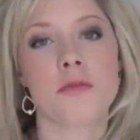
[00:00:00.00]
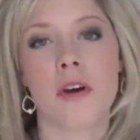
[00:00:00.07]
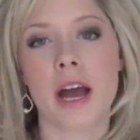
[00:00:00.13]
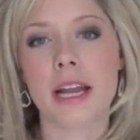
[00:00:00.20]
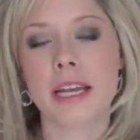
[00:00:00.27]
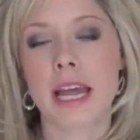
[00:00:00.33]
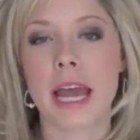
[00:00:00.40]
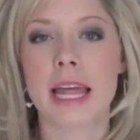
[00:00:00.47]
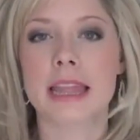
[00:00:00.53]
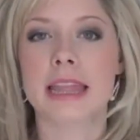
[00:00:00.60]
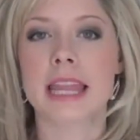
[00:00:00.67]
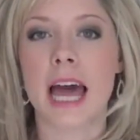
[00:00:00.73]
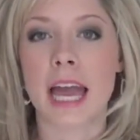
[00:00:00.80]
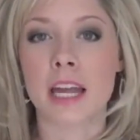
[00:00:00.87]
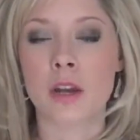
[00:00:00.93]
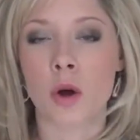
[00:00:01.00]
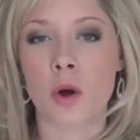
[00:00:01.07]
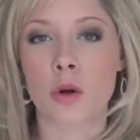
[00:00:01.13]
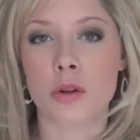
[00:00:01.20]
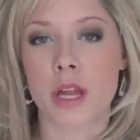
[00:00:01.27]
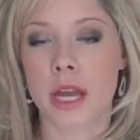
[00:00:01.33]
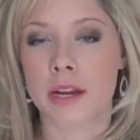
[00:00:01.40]
find a light
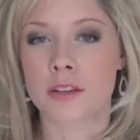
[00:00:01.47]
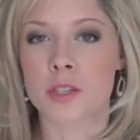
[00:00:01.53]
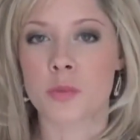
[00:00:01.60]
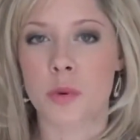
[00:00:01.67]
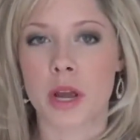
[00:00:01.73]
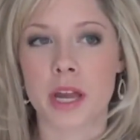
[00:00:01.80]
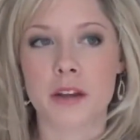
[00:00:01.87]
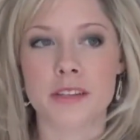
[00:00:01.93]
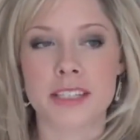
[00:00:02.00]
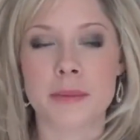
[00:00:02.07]
hold hairspray or